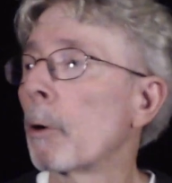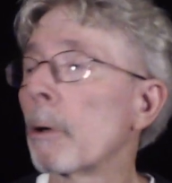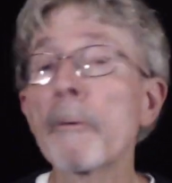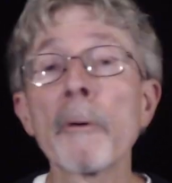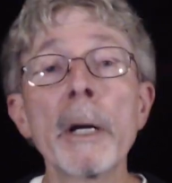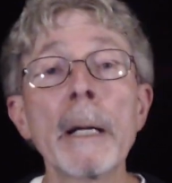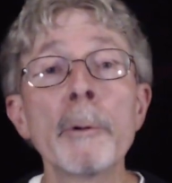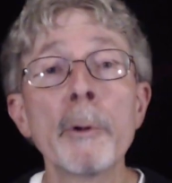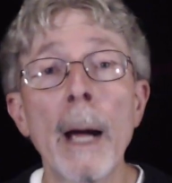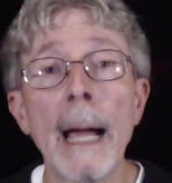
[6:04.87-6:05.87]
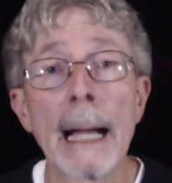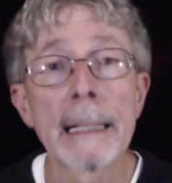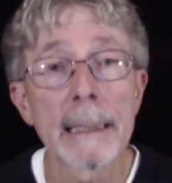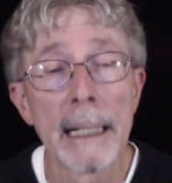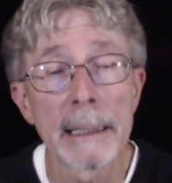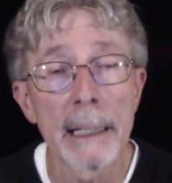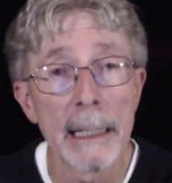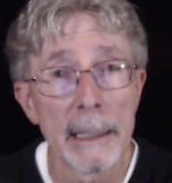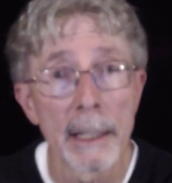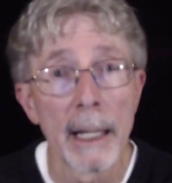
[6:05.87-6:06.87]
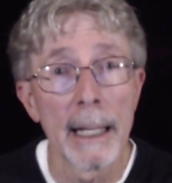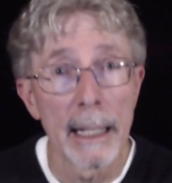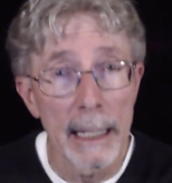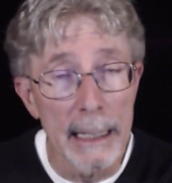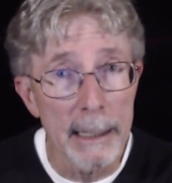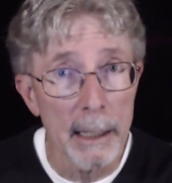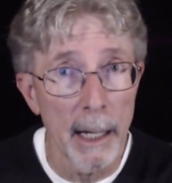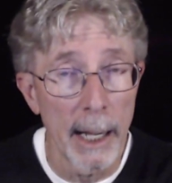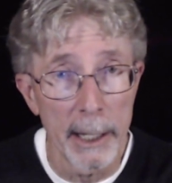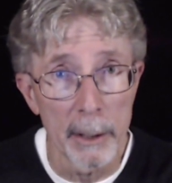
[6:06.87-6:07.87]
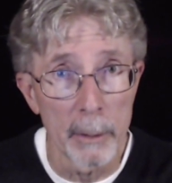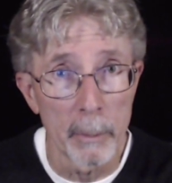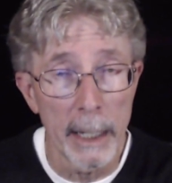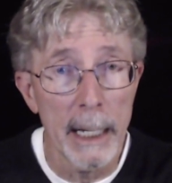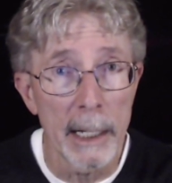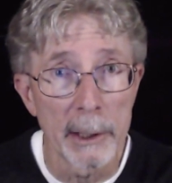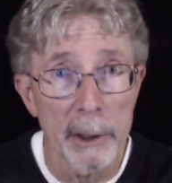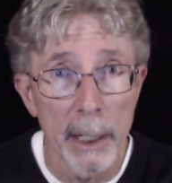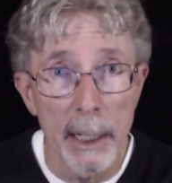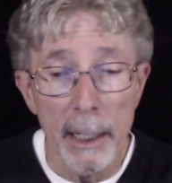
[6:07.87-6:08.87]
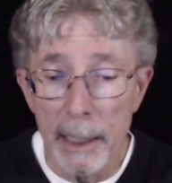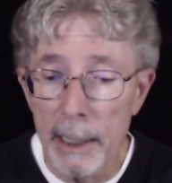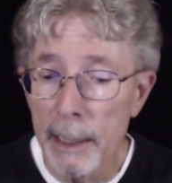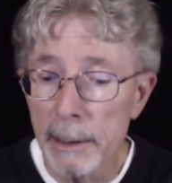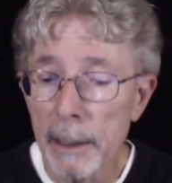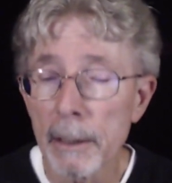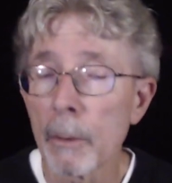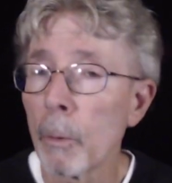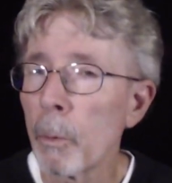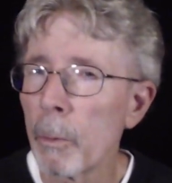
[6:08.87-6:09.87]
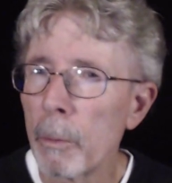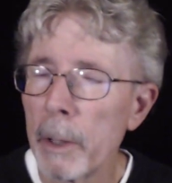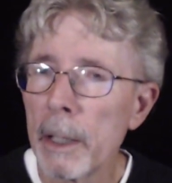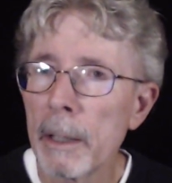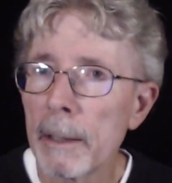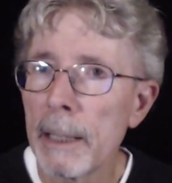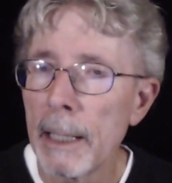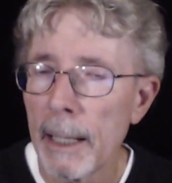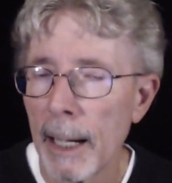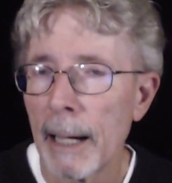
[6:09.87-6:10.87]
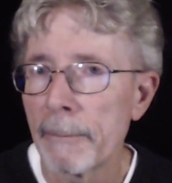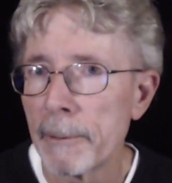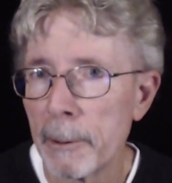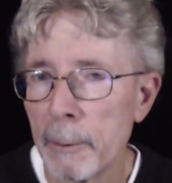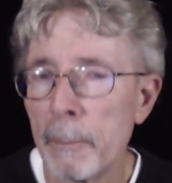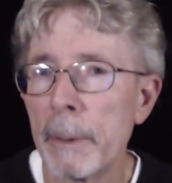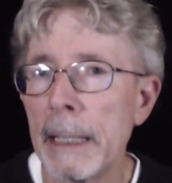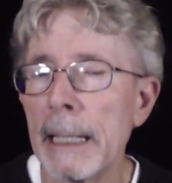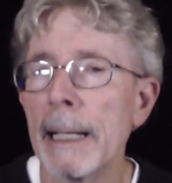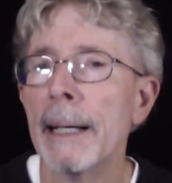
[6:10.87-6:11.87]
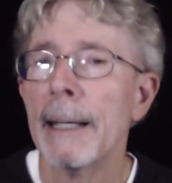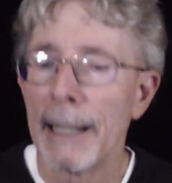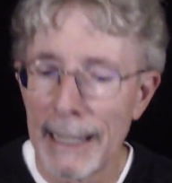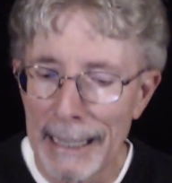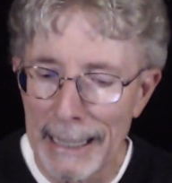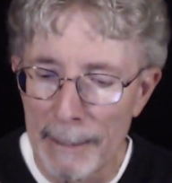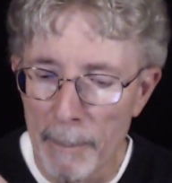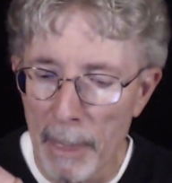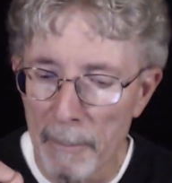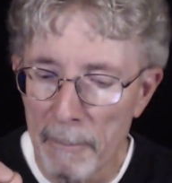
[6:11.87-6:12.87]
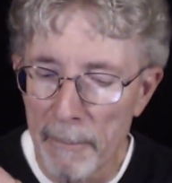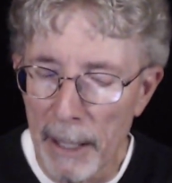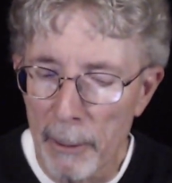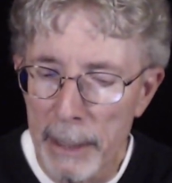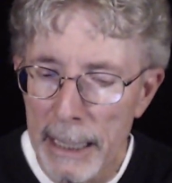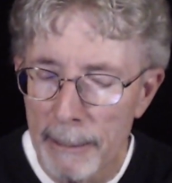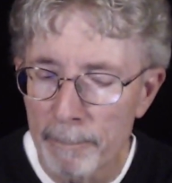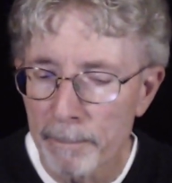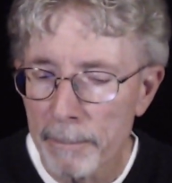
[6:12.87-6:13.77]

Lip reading: order for him to access his entire range, he is going to really have to be very